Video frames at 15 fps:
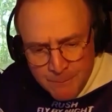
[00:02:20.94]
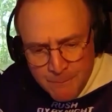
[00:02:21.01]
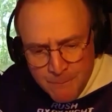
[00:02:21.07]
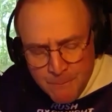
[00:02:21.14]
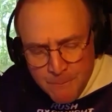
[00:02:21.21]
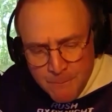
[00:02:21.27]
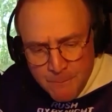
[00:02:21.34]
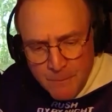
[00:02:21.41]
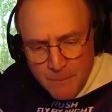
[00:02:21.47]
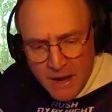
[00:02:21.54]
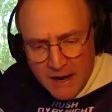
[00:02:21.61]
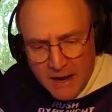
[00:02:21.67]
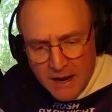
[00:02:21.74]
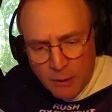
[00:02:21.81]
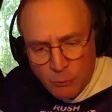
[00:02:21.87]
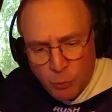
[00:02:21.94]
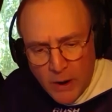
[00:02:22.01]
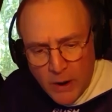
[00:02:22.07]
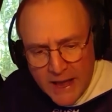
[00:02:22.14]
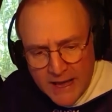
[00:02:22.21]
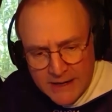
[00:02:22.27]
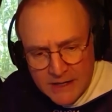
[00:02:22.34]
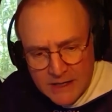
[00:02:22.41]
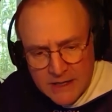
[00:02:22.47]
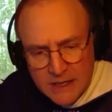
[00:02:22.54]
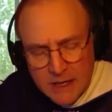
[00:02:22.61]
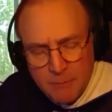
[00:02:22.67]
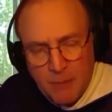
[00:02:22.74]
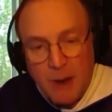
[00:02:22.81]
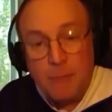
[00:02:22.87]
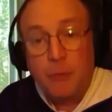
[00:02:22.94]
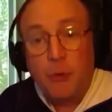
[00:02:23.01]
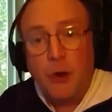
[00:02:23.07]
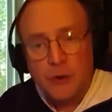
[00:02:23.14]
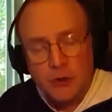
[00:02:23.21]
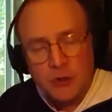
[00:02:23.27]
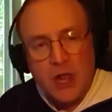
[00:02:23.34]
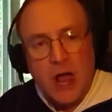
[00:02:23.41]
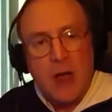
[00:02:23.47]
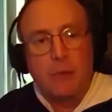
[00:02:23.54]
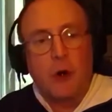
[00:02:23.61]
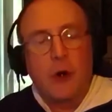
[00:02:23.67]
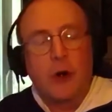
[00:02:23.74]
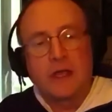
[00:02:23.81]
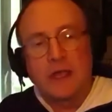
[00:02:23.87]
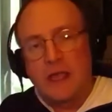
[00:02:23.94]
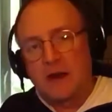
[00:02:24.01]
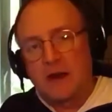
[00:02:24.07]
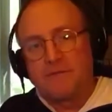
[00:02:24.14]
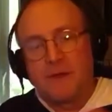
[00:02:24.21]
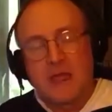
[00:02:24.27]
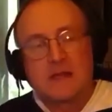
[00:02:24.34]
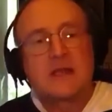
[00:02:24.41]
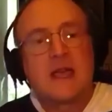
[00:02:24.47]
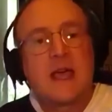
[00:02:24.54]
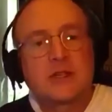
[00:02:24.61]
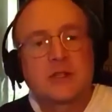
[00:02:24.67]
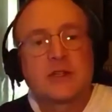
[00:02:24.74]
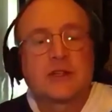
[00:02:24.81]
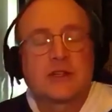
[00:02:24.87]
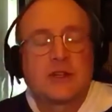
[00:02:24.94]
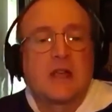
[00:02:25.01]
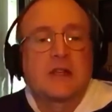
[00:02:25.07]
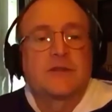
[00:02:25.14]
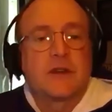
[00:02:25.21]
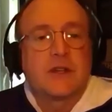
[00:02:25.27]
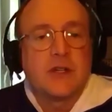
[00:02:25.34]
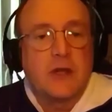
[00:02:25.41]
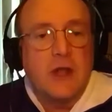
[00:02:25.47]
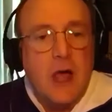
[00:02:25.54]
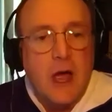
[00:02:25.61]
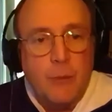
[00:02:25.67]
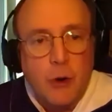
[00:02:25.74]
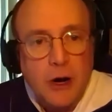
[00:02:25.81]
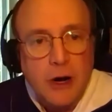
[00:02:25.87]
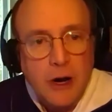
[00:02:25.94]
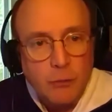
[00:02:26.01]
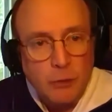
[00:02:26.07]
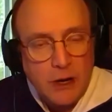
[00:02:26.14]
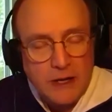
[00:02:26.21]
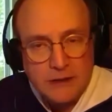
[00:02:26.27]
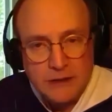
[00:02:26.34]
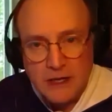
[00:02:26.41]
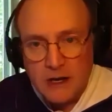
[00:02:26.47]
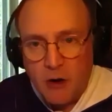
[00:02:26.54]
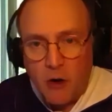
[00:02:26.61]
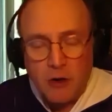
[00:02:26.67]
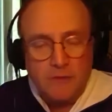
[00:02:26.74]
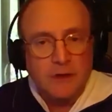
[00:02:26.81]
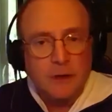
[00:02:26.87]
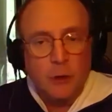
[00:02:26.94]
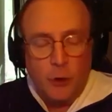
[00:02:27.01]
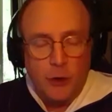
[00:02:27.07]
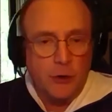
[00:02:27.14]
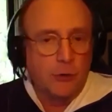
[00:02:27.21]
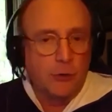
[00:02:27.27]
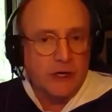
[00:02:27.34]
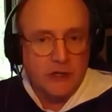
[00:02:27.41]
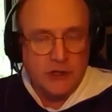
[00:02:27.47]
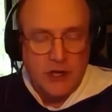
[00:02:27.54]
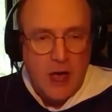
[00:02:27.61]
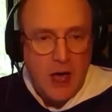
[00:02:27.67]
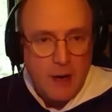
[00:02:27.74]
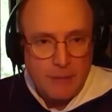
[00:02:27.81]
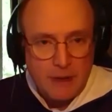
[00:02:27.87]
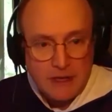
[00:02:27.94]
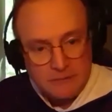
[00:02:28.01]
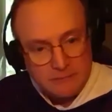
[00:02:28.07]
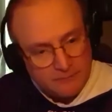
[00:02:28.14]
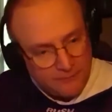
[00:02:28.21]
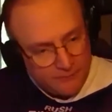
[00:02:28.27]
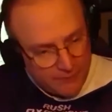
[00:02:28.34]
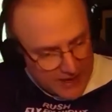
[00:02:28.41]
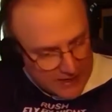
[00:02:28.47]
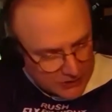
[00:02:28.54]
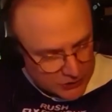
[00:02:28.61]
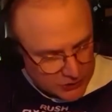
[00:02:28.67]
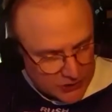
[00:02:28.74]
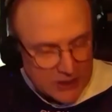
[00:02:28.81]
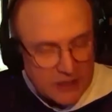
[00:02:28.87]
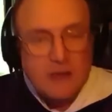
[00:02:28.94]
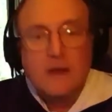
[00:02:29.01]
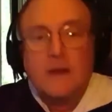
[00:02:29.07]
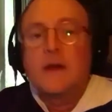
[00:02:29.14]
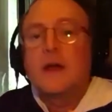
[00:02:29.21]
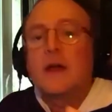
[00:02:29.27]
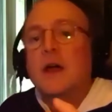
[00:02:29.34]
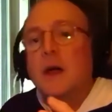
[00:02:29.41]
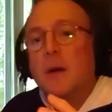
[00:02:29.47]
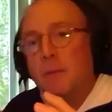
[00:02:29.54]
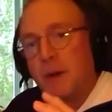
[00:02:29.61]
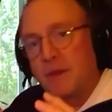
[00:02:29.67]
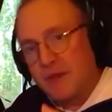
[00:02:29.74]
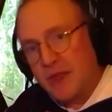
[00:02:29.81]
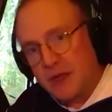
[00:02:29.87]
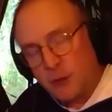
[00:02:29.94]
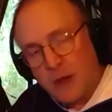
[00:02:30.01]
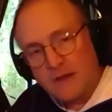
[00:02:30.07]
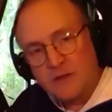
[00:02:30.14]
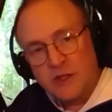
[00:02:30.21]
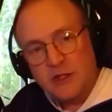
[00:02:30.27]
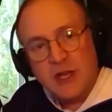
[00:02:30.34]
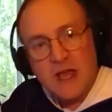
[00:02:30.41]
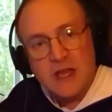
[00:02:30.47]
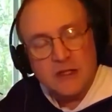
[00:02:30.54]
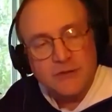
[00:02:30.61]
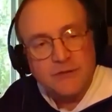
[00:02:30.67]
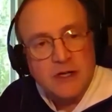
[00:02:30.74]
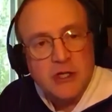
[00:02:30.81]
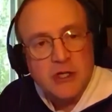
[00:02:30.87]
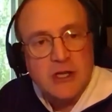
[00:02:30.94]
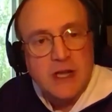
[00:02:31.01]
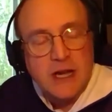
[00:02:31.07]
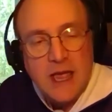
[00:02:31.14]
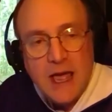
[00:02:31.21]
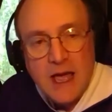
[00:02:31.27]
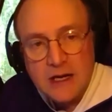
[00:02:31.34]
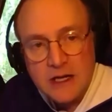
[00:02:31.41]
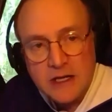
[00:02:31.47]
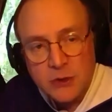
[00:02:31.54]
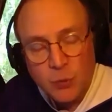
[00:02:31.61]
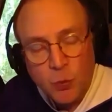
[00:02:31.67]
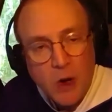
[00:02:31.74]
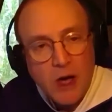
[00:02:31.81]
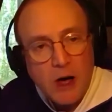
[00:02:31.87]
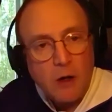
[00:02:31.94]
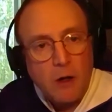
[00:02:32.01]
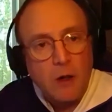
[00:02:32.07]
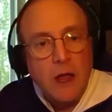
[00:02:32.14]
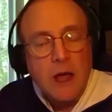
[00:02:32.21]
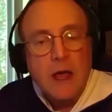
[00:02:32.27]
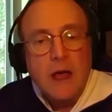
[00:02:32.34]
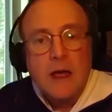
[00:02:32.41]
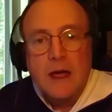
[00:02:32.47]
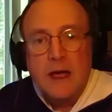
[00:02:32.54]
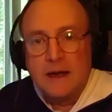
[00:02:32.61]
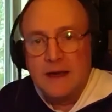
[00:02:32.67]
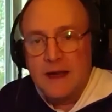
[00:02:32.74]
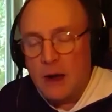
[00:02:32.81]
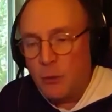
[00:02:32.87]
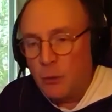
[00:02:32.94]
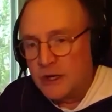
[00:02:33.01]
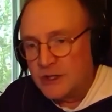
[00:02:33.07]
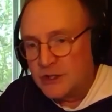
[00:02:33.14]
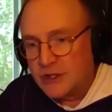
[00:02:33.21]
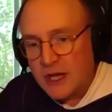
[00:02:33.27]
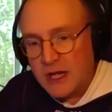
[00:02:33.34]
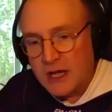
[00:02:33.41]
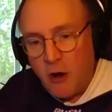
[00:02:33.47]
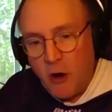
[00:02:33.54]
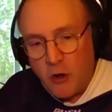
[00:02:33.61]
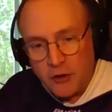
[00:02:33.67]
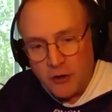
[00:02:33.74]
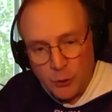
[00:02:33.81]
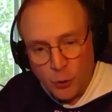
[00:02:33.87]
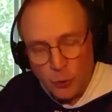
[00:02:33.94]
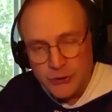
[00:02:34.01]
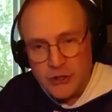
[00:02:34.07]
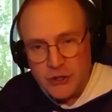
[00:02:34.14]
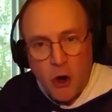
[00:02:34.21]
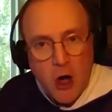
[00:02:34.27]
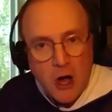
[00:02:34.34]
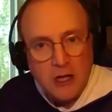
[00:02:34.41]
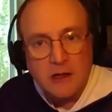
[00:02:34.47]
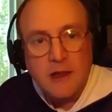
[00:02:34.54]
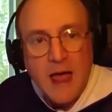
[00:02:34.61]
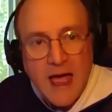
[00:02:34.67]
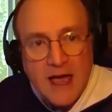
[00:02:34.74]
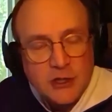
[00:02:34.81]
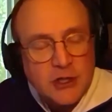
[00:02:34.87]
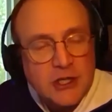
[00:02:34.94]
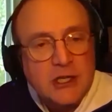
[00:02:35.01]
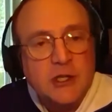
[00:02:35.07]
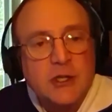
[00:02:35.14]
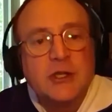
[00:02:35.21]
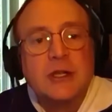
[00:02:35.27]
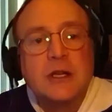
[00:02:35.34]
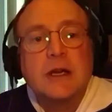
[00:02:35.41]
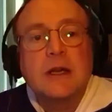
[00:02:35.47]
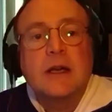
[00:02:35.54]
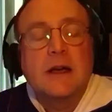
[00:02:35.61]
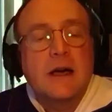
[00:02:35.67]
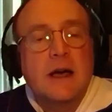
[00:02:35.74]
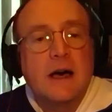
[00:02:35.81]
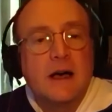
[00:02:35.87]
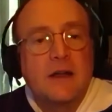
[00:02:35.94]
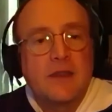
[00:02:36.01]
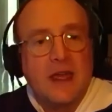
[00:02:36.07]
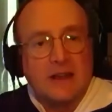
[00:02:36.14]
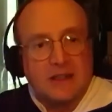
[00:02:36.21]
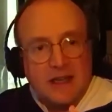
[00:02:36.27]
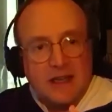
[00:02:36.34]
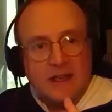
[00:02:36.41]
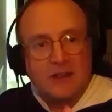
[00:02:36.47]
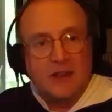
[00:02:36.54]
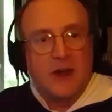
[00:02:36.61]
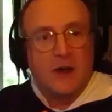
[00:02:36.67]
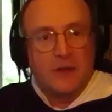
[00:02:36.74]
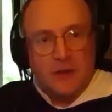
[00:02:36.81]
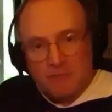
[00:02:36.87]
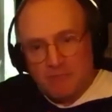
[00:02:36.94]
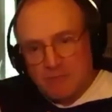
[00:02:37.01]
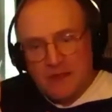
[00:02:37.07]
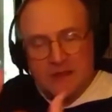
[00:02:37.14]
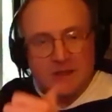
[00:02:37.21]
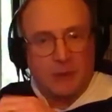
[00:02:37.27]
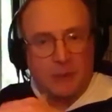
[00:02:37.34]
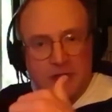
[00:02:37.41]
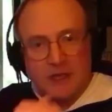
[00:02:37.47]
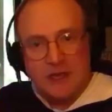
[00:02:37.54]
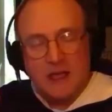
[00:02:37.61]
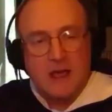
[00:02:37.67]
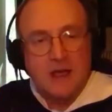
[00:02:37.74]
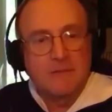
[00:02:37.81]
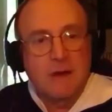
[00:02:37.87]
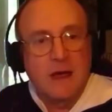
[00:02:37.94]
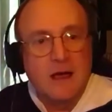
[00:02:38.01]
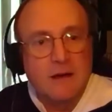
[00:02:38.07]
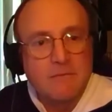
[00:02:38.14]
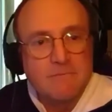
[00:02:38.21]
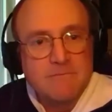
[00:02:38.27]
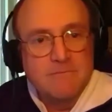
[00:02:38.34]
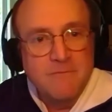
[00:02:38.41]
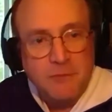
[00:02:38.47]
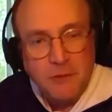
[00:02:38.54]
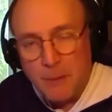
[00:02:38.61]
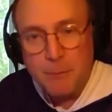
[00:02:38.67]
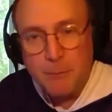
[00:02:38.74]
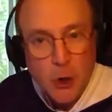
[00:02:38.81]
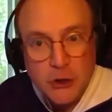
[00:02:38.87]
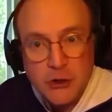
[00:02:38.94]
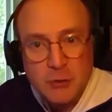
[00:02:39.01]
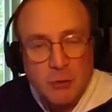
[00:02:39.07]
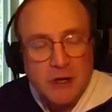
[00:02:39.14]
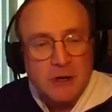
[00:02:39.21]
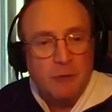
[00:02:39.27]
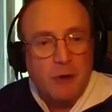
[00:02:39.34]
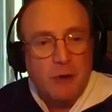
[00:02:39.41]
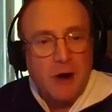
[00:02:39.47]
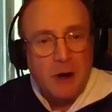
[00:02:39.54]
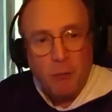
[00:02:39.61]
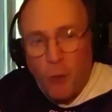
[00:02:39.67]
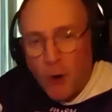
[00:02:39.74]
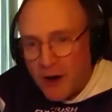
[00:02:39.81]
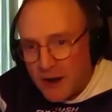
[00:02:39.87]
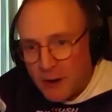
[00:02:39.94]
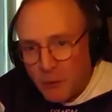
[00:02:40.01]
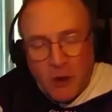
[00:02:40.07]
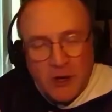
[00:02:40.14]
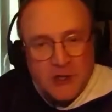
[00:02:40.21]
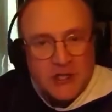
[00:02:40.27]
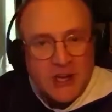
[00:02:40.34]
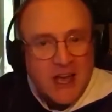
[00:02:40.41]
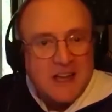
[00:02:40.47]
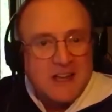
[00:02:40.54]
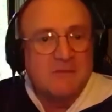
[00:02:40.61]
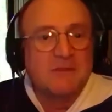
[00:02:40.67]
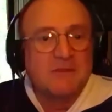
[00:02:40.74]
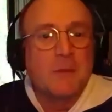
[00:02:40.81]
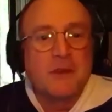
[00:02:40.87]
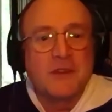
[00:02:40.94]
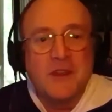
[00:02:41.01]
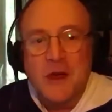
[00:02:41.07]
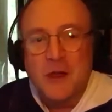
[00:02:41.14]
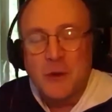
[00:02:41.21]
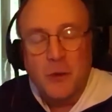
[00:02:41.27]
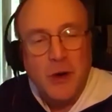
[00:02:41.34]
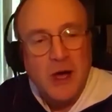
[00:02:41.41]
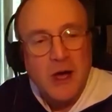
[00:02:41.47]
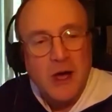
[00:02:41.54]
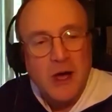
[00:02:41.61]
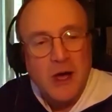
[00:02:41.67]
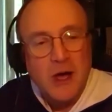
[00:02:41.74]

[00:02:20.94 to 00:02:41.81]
I read... my brother's library, he had a fantastic science fiction library. I read all of the Lord of the Rings, The Hobbit, fantasy, but then you had the science fiction that he had as well. And that was all the old Daw classics that they're some of the flip books where you read one on one side and you flip it the other way.